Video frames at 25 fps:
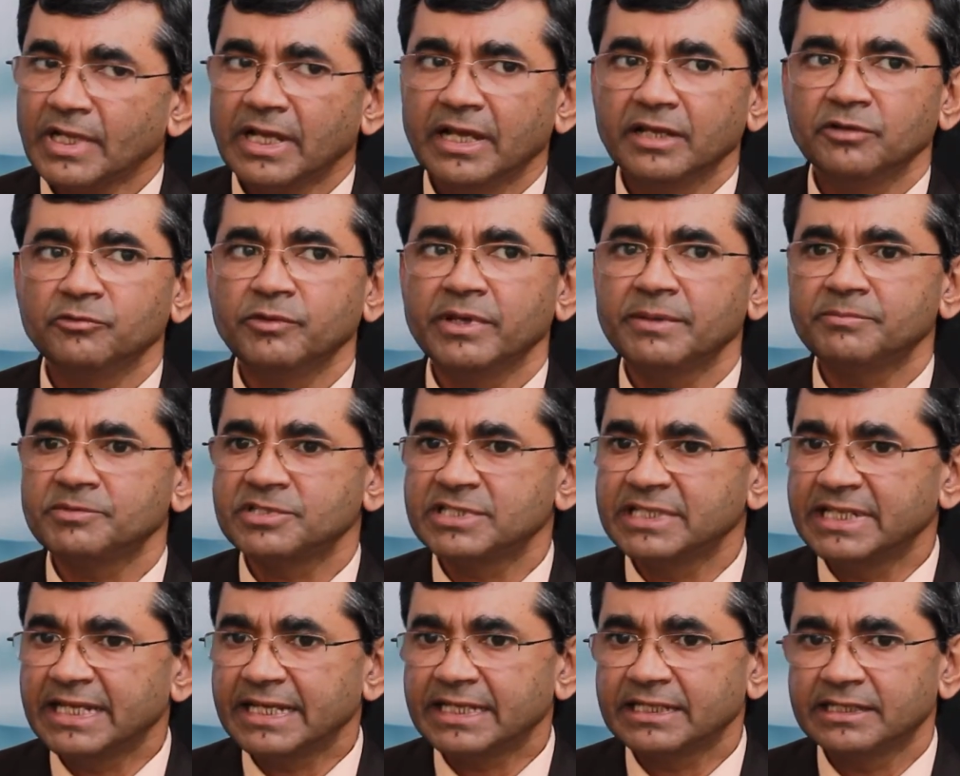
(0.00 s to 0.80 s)
and we have
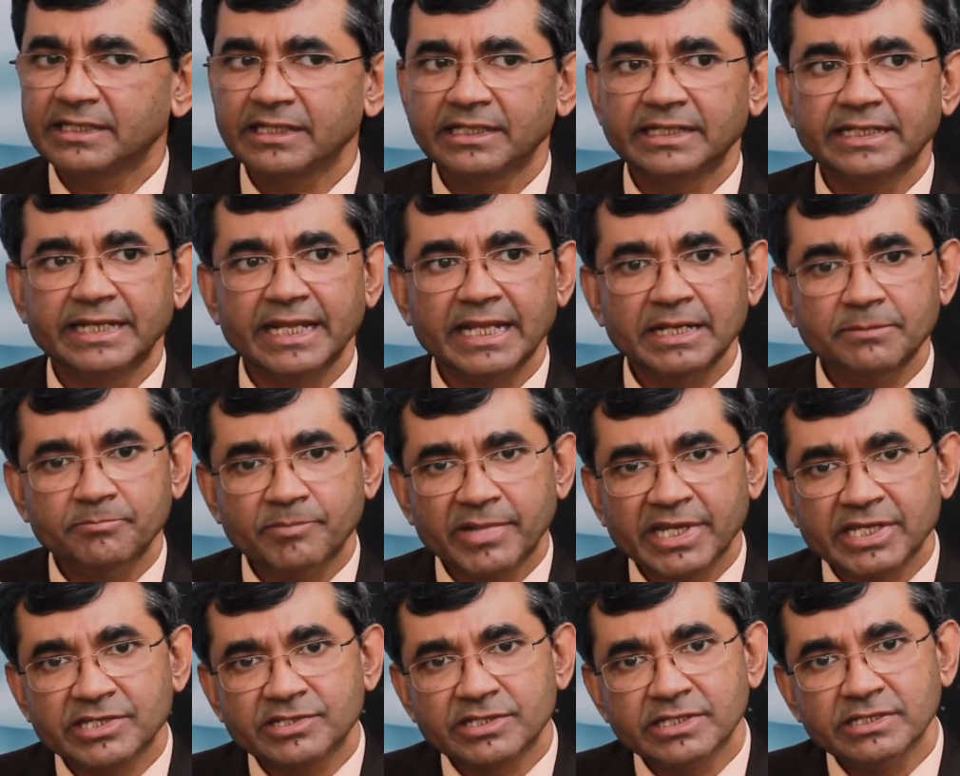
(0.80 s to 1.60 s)
selected 10
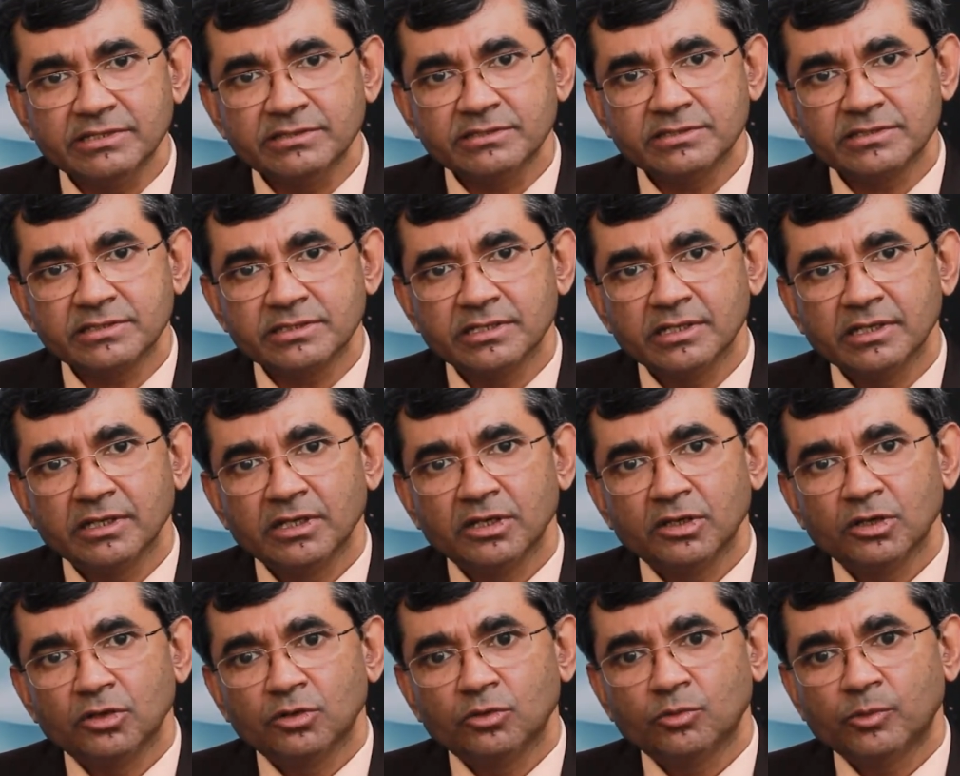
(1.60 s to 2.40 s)
patients
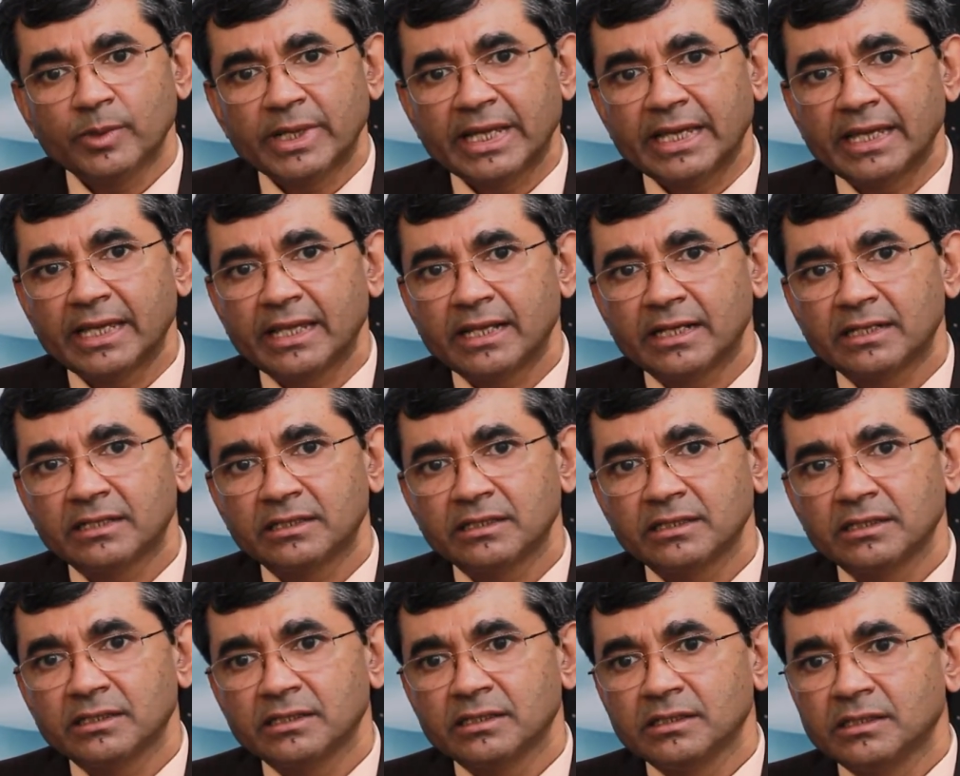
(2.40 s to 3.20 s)
where
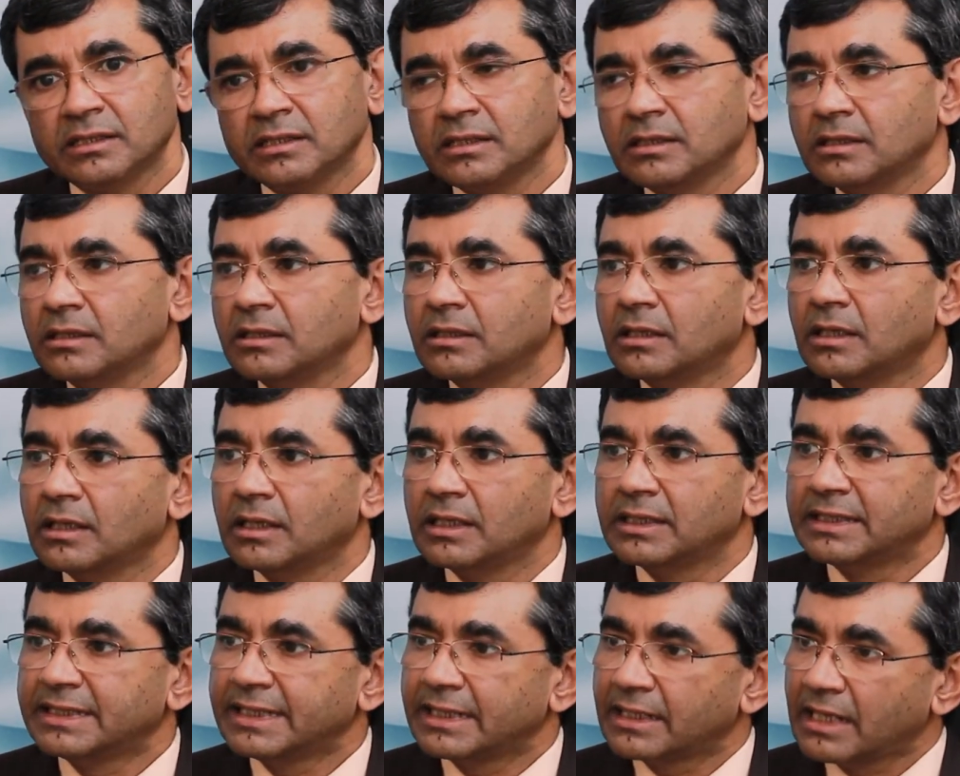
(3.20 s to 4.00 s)

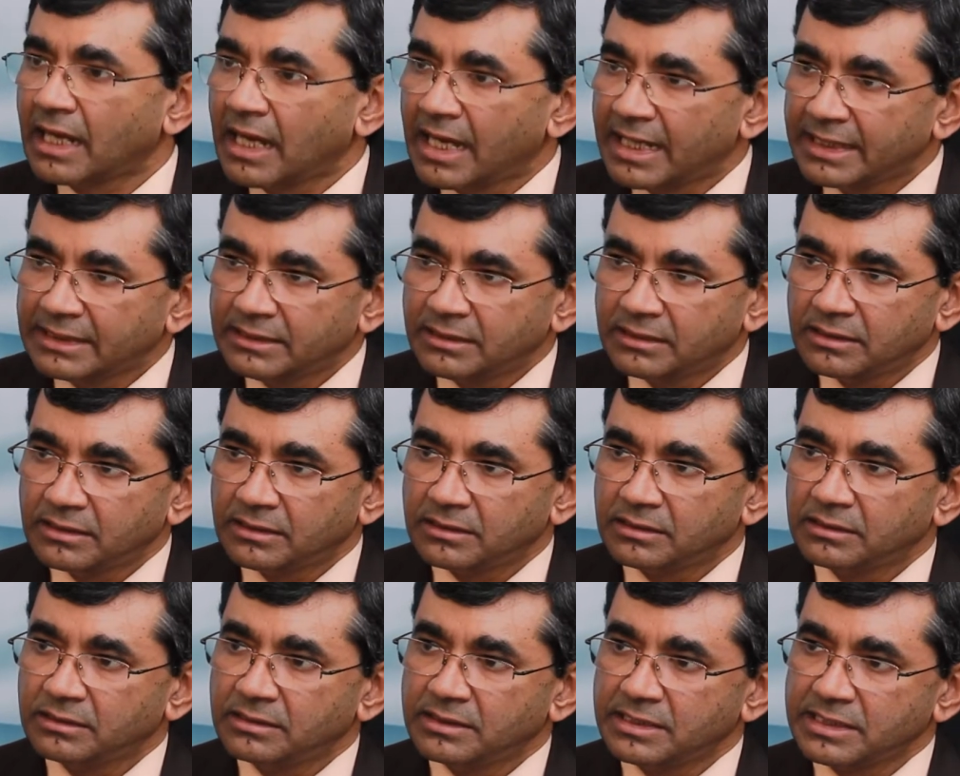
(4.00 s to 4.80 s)
uh, they are either
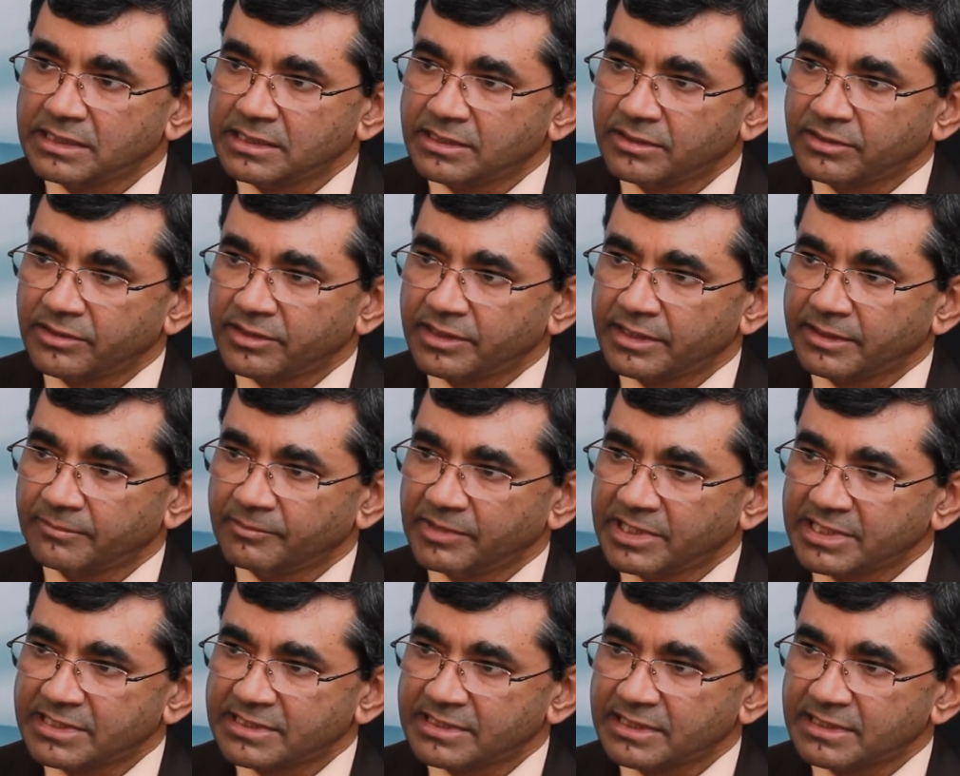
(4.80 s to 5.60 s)

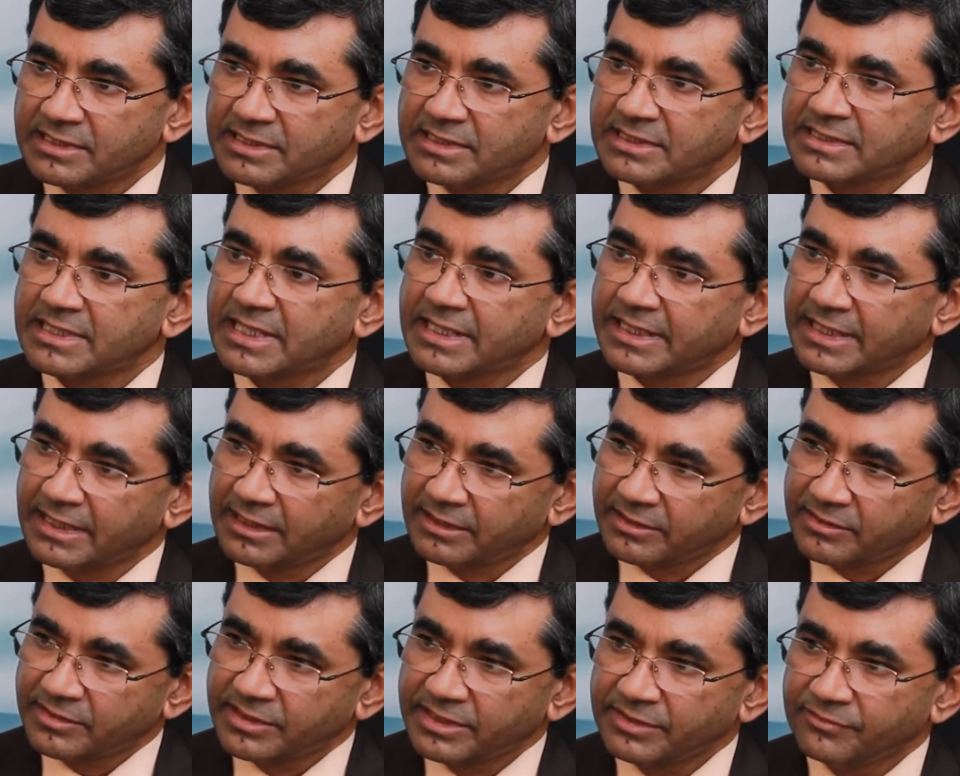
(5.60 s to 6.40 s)
degenerative listhesis at
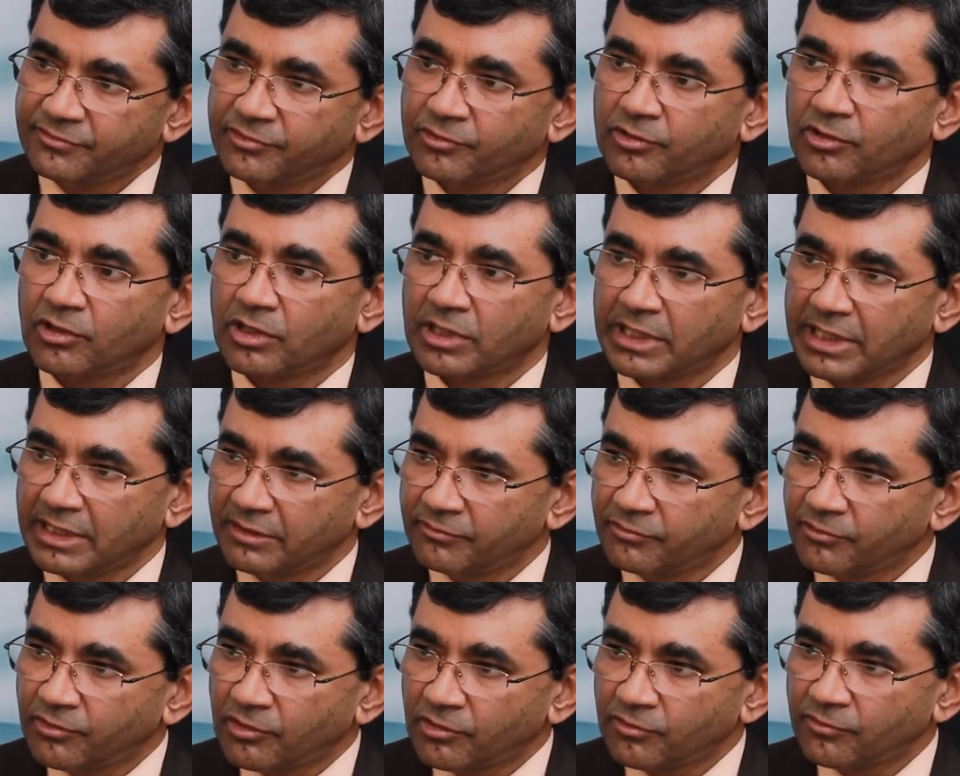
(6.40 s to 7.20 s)
l three four or
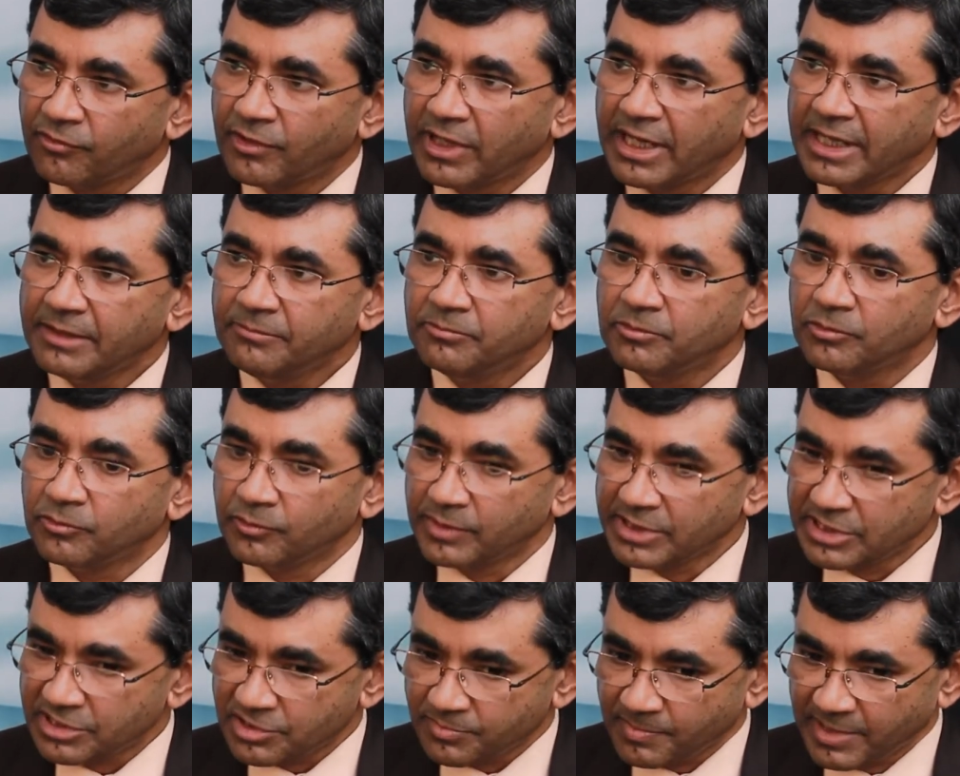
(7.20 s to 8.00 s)
l four five
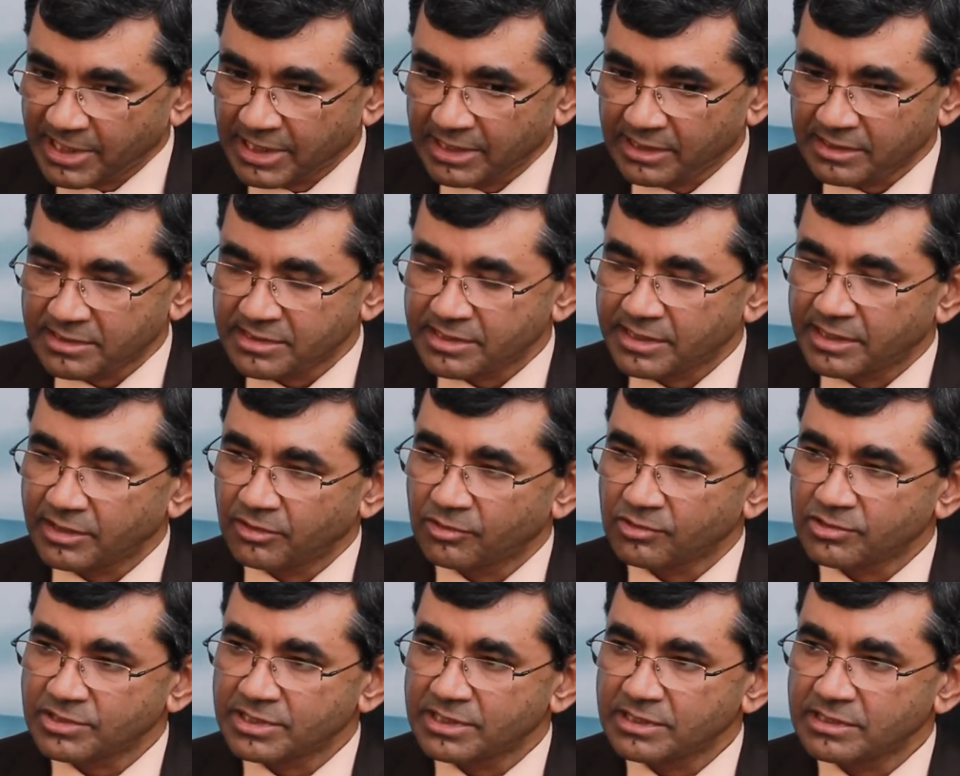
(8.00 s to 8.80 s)
with spinal
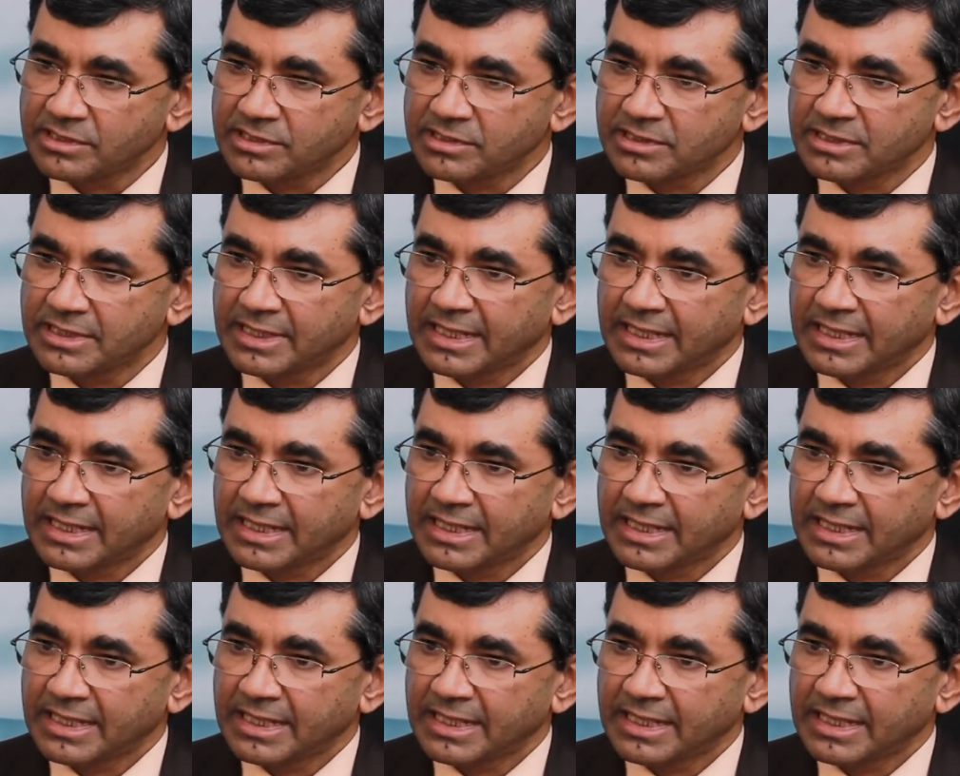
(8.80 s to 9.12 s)
stenosis